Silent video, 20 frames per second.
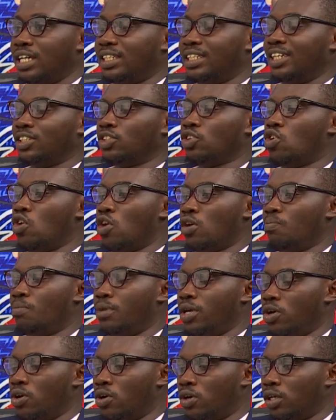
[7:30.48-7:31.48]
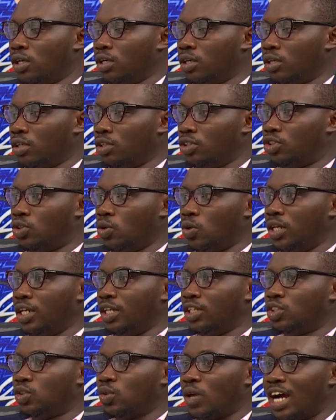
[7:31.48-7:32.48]
It has gone beyond
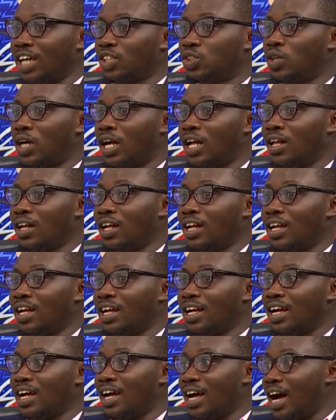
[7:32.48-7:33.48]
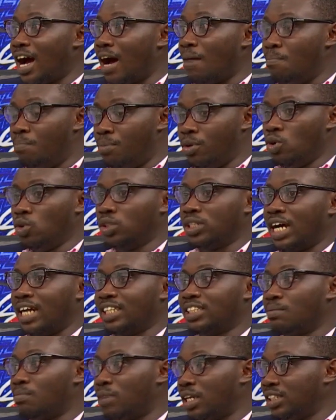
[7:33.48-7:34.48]
trolling to actual abuse at
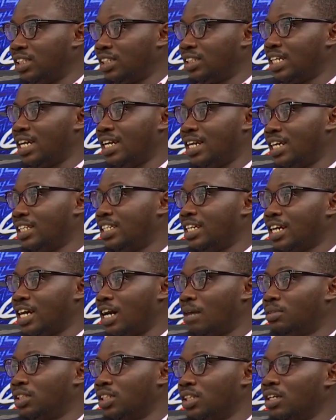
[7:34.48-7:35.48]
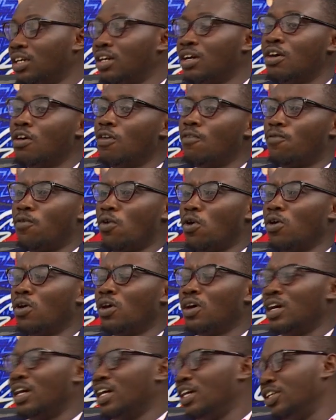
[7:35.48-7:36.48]
a Manchester United captain.
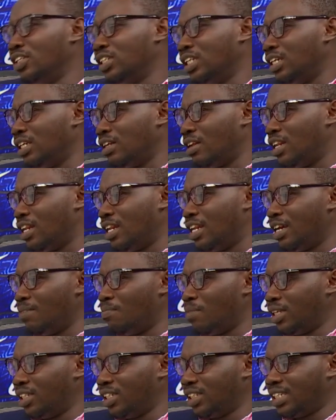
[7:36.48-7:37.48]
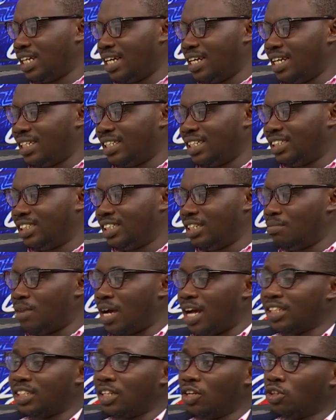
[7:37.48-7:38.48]
The Manchester United team
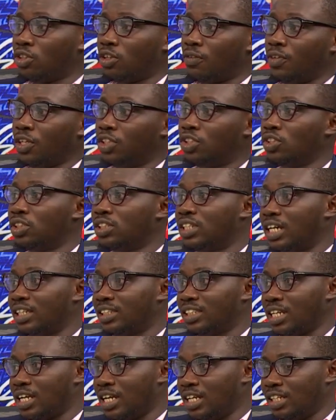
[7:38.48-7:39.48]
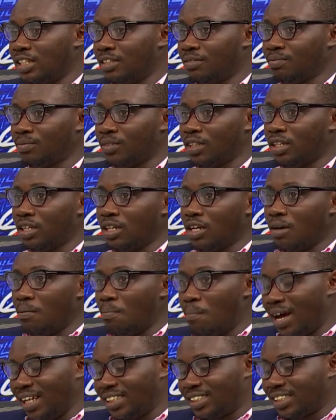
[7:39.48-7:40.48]
has a lot of issues tactically,
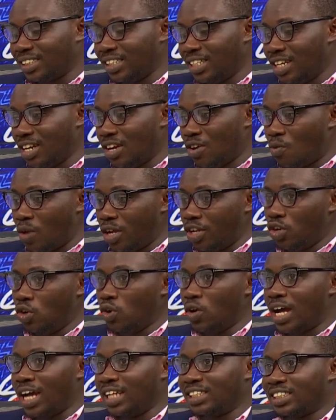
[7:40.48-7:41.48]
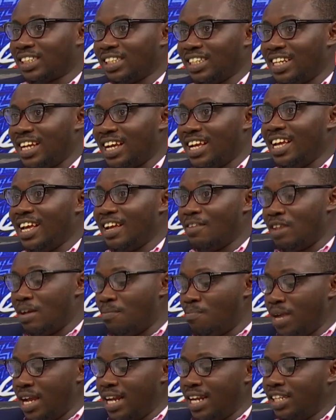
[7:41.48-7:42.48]
but when you look at the
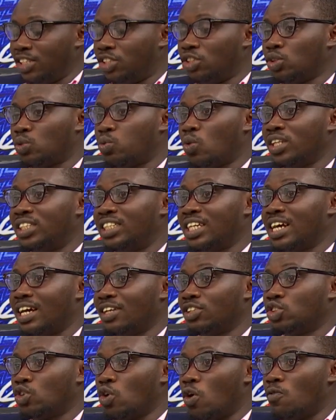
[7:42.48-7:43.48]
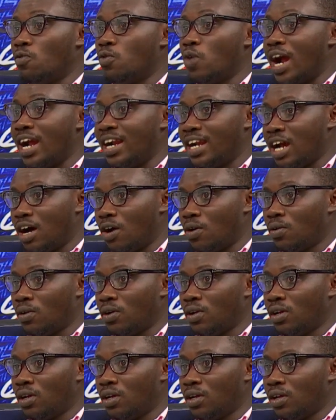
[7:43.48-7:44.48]
main issues, what he can solve right now
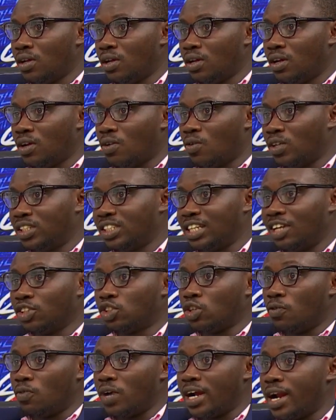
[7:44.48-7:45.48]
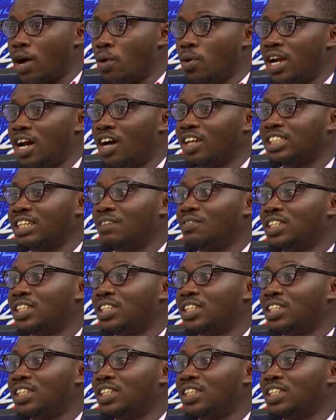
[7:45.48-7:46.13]
without even